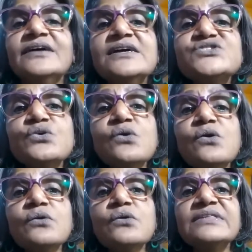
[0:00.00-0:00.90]

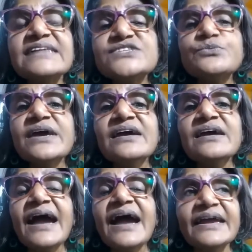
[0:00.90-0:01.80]
So that's where
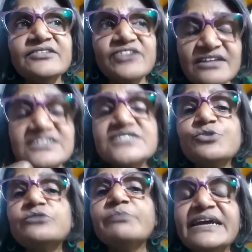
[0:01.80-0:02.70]
I
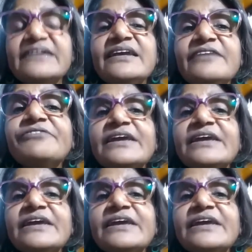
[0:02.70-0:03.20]
transmute my grief